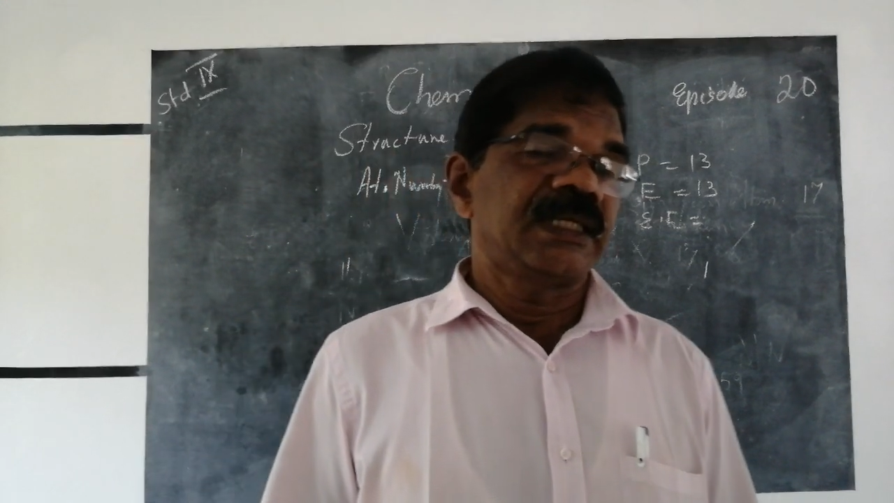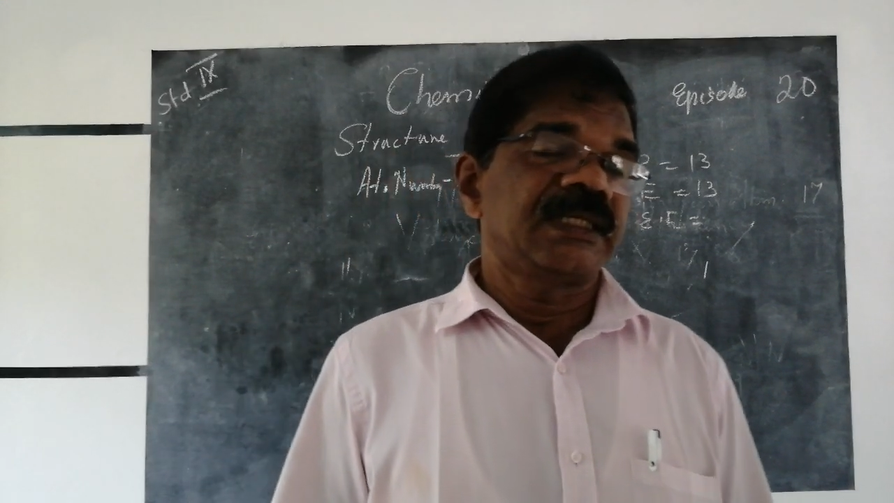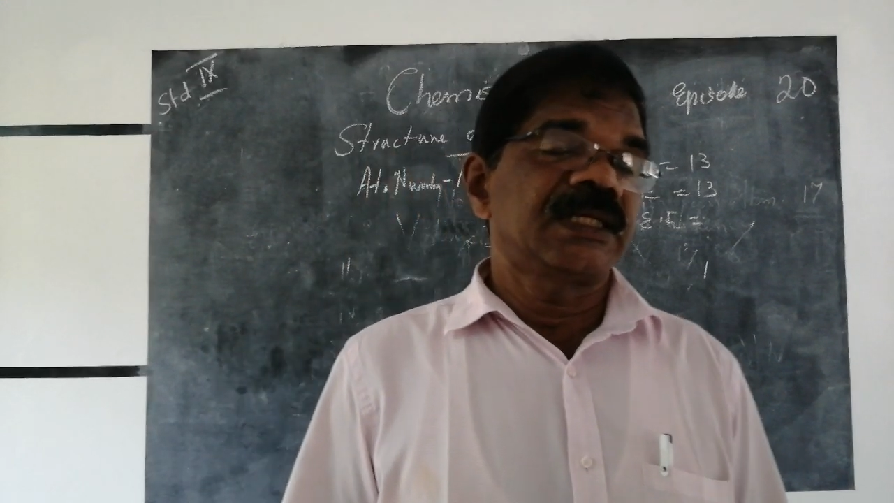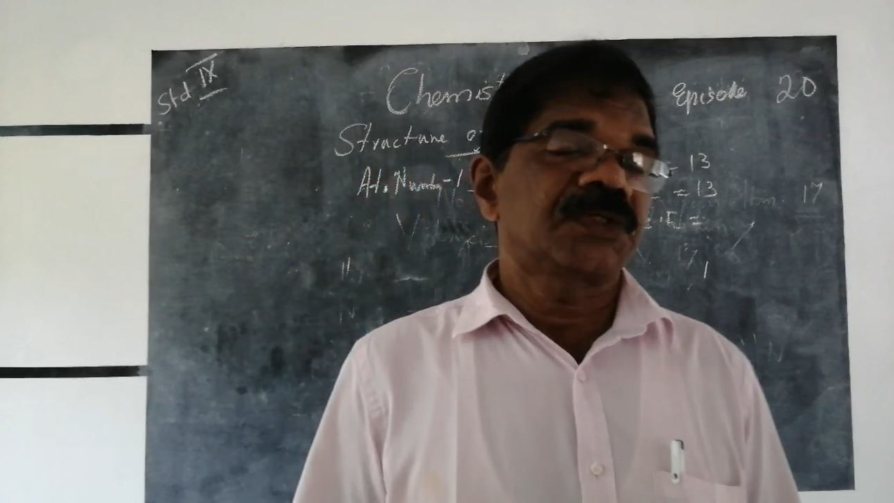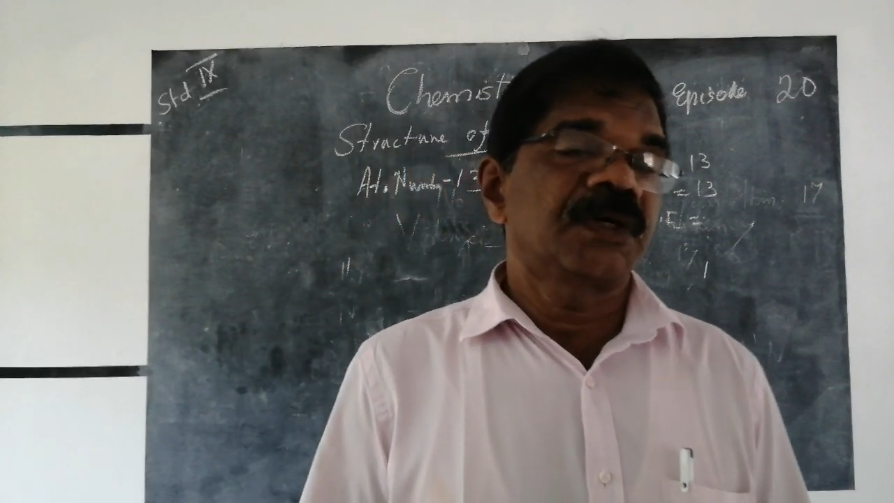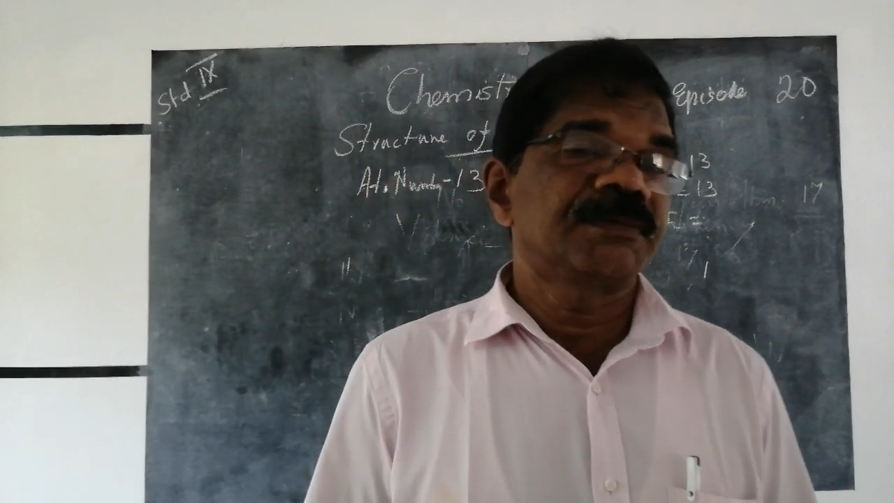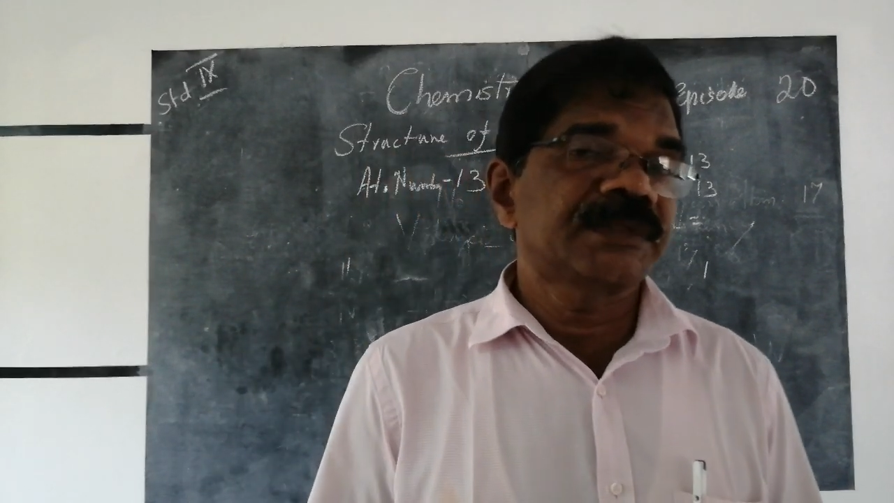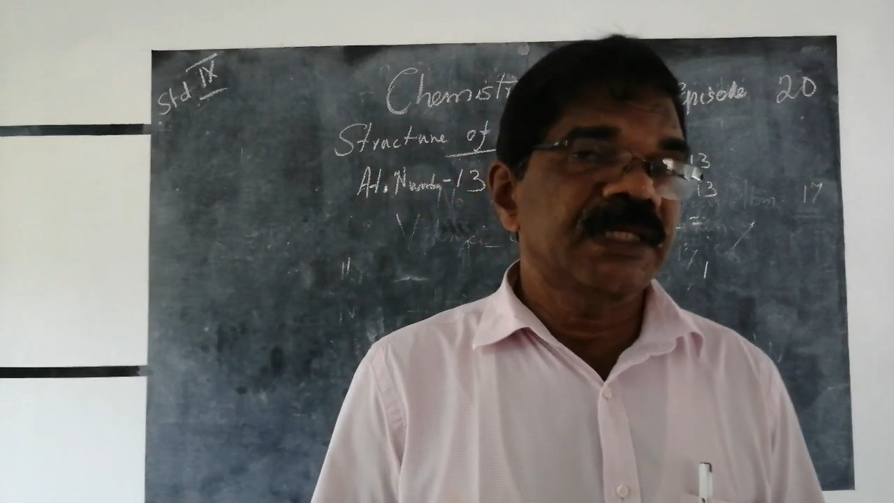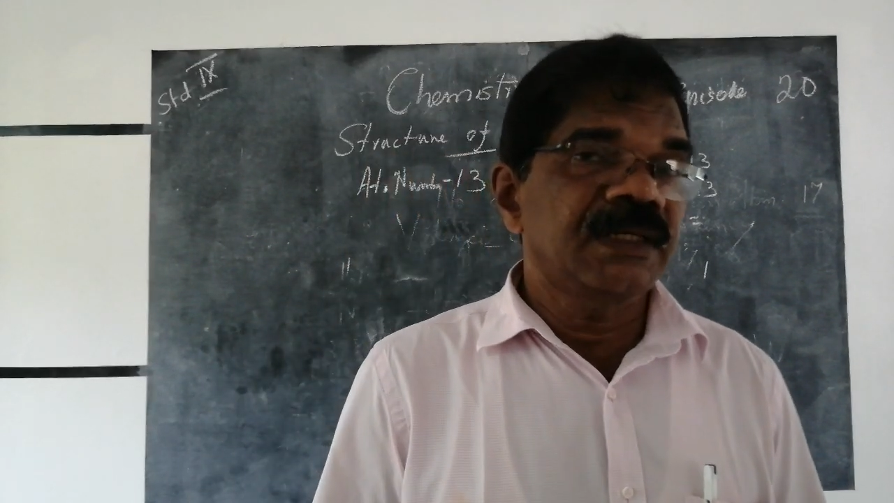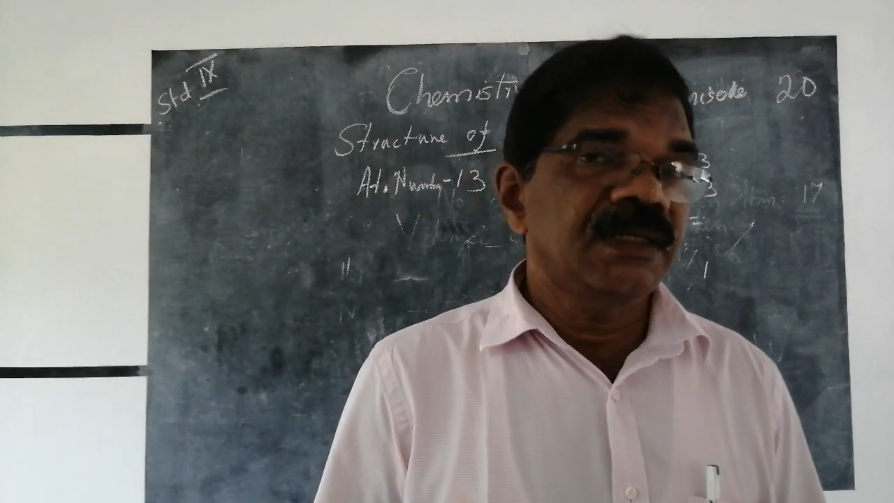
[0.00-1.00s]
J.J.
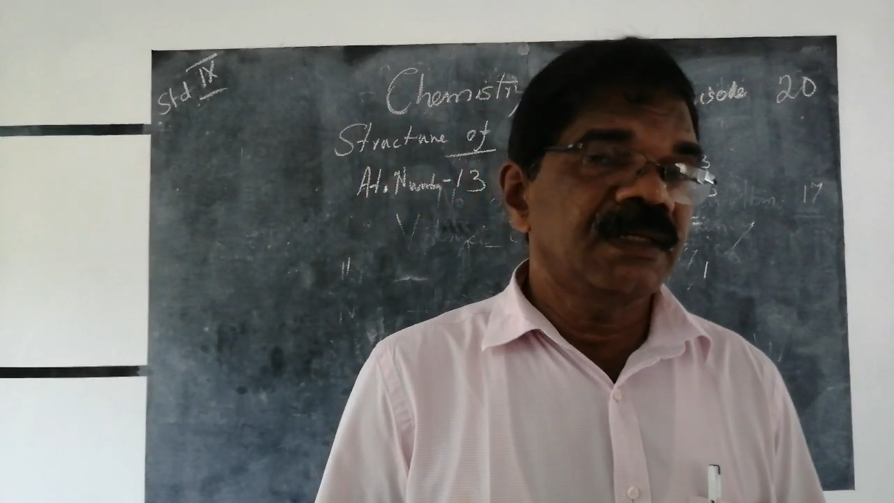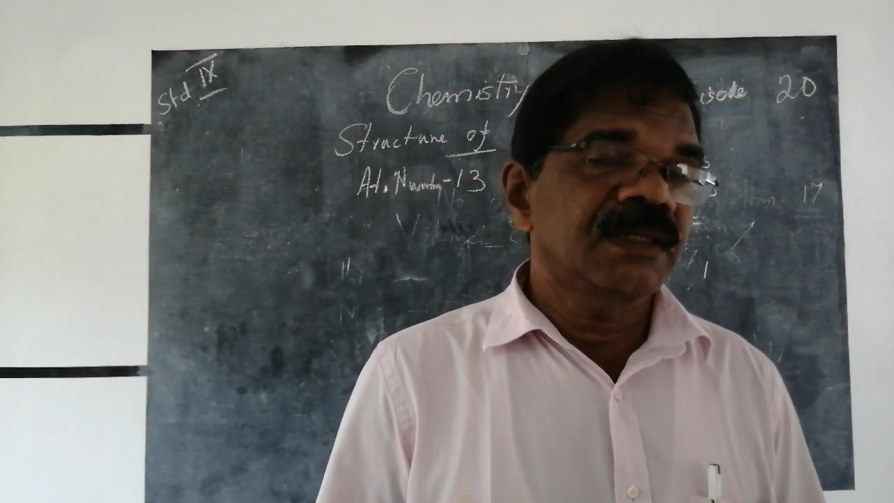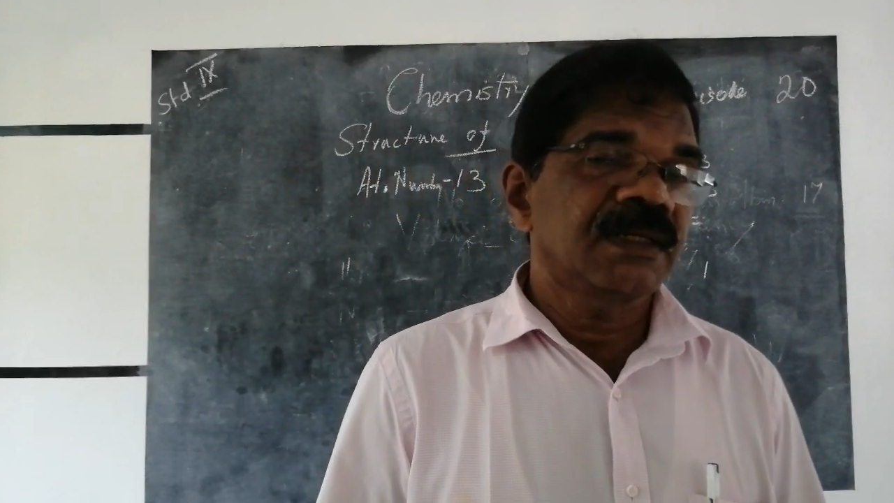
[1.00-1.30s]
Thomson,